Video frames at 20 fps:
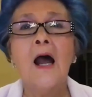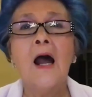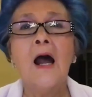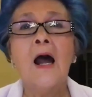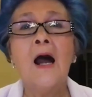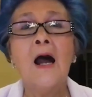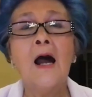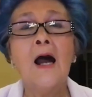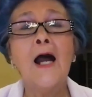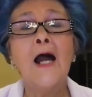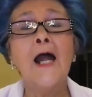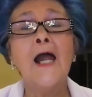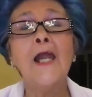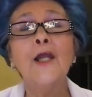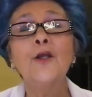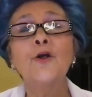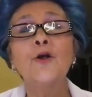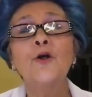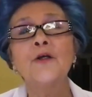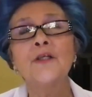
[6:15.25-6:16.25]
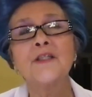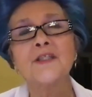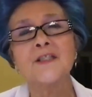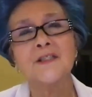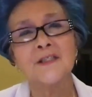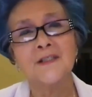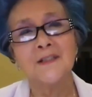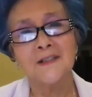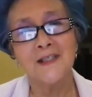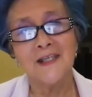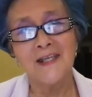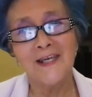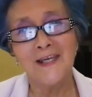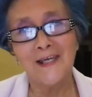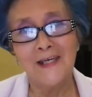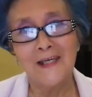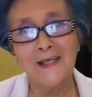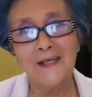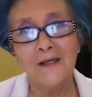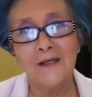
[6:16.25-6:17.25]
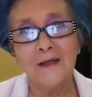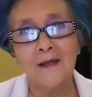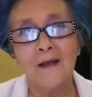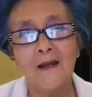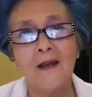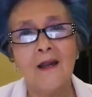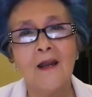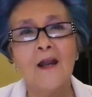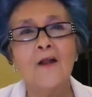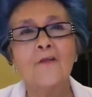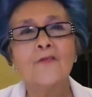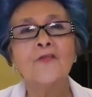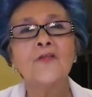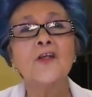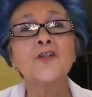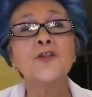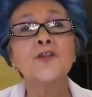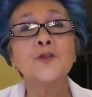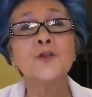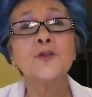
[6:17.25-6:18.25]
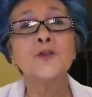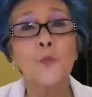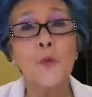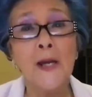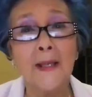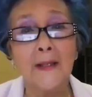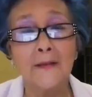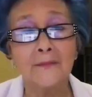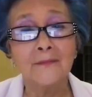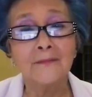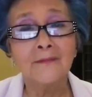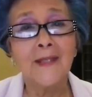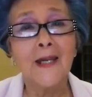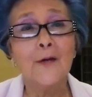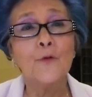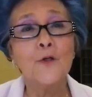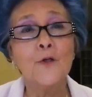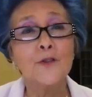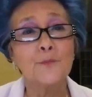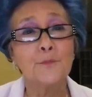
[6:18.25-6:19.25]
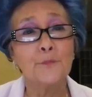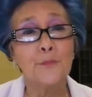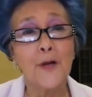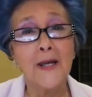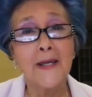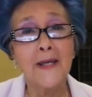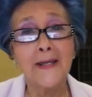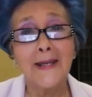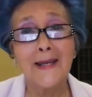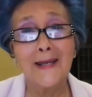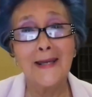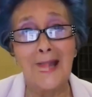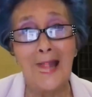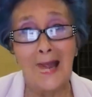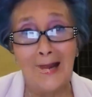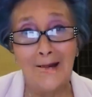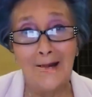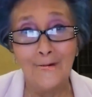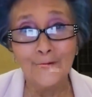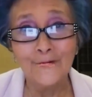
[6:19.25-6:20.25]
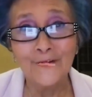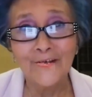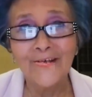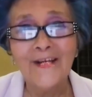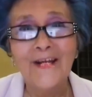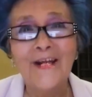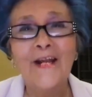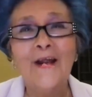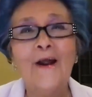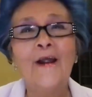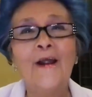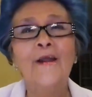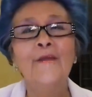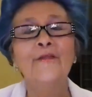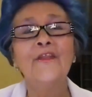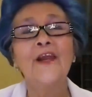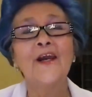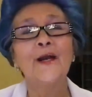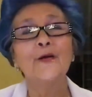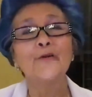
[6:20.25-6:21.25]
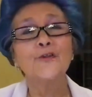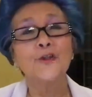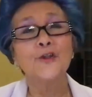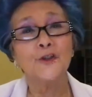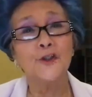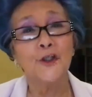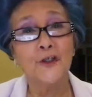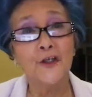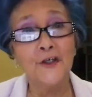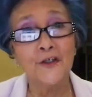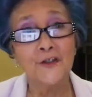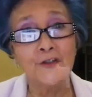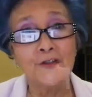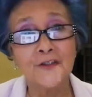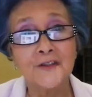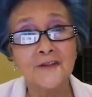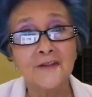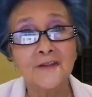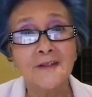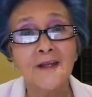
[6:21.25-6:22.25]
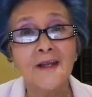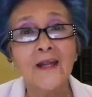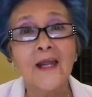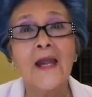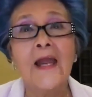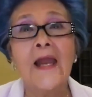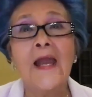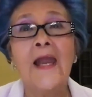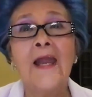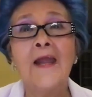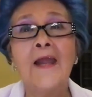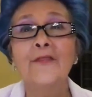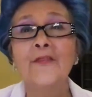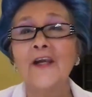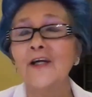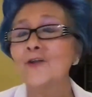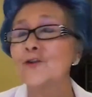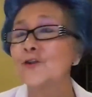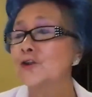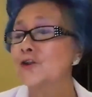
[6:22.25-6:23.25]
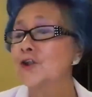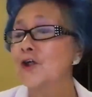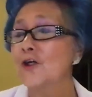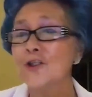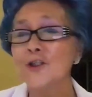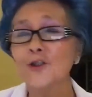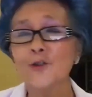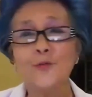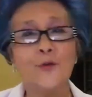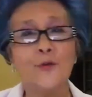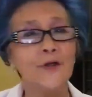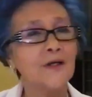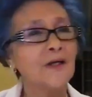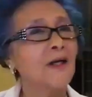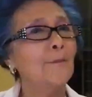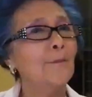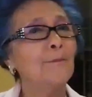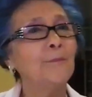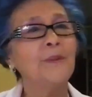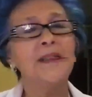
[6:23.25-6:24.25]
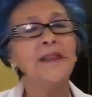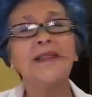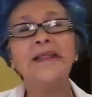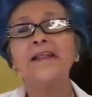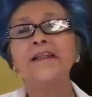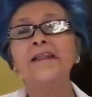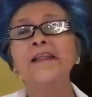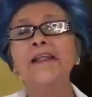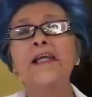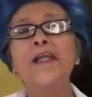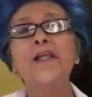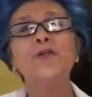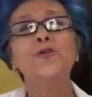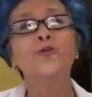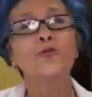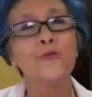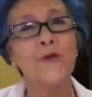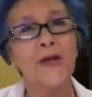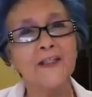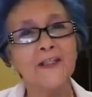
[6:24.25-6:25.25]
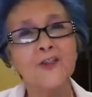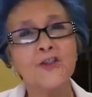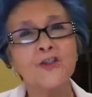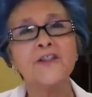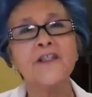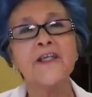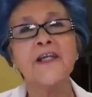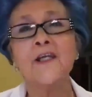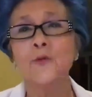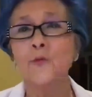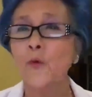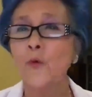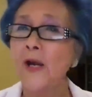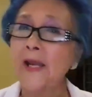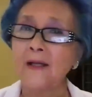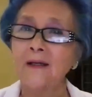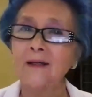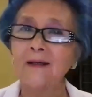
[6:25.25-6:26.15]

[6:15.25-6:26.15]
I could see the sweat that was breaking out in their shirts, and their shirts were completely drenched and wet.